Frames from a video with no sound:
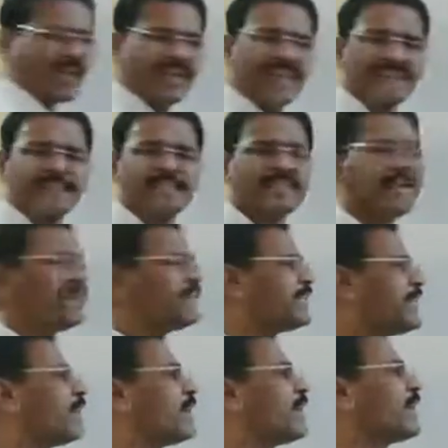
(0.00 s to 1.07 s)
like this. And
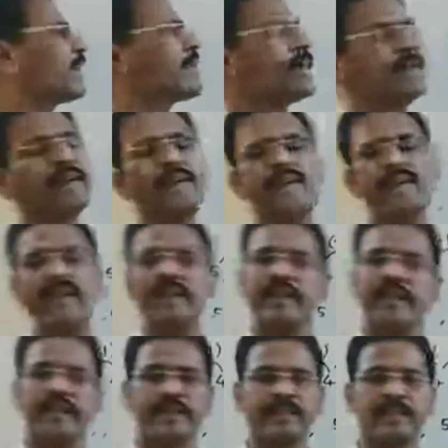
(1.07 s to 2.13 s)
then we can write the
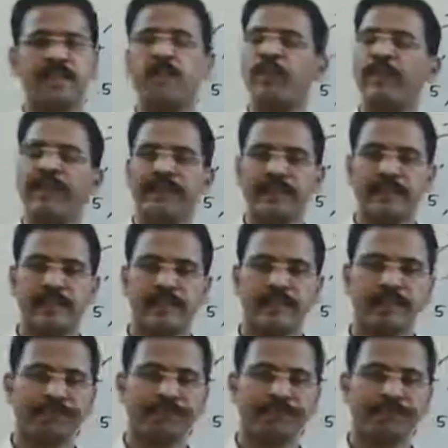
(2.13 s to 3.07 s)
next term very easily.